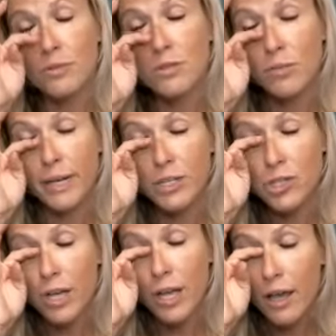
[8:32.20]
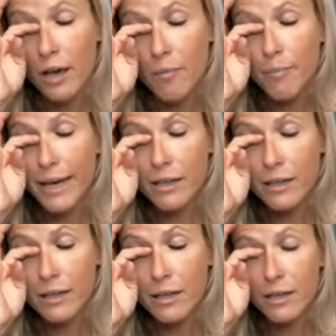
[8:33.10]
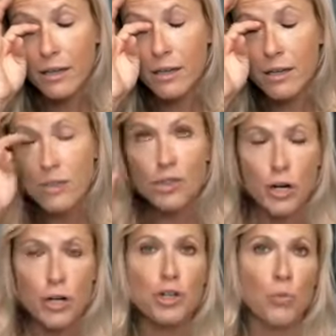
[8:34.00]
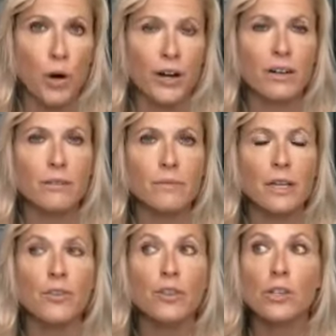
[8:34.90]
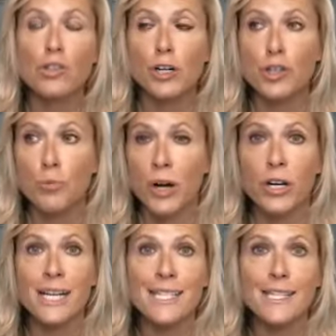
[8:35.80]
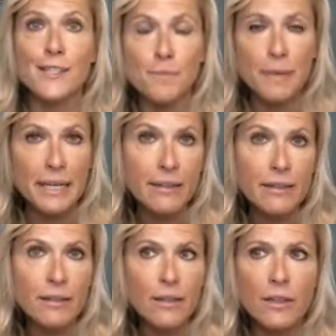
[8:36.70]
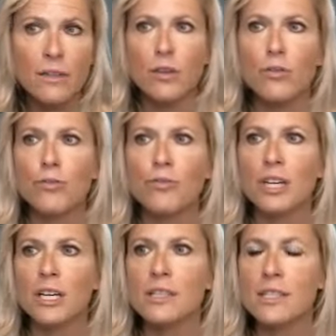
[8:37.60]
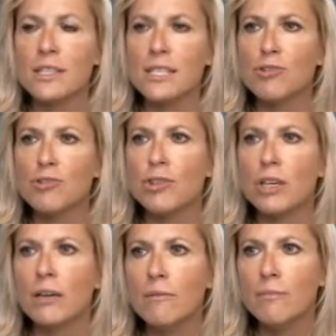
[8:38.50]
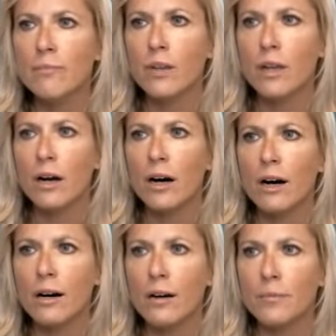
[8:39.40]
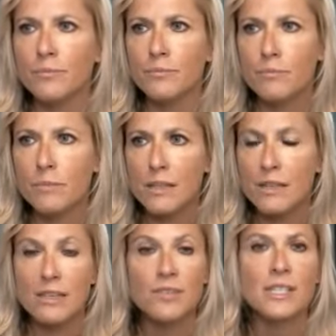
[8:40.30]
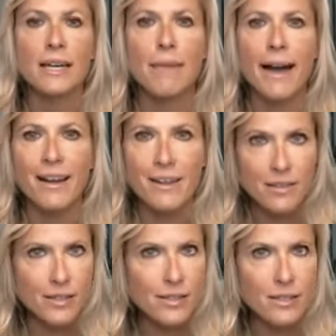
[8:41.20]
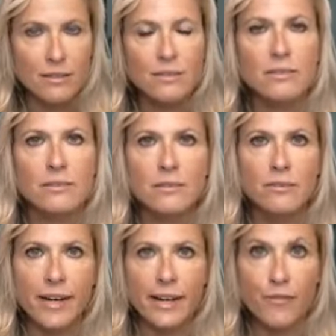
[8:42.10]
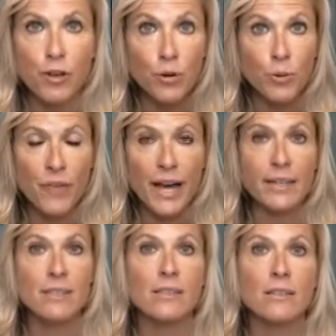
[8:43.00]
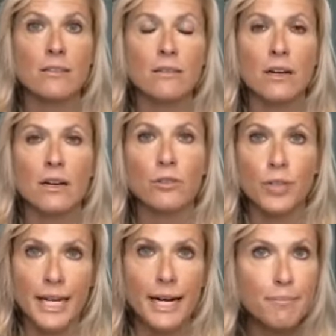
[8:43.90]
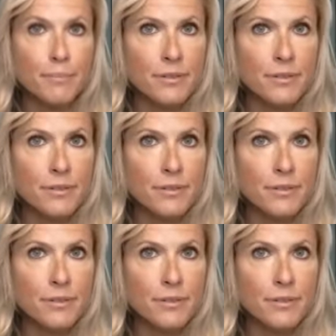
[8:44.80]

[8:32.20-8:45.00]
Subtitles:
so much, but structured water. If you look at structured water, it has a spin that creates essentially, think of cymatics, right? If you don't know what that is, look it up.